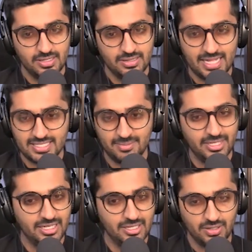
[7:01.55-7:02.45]
That's
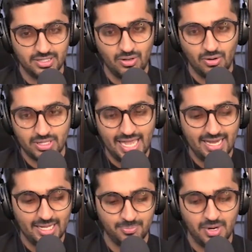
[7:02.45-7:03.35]
completely gone. The
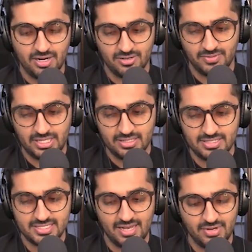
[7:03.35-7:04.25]
organic part of like
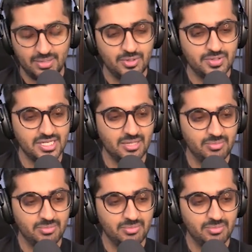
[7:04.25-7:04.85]
discovering music and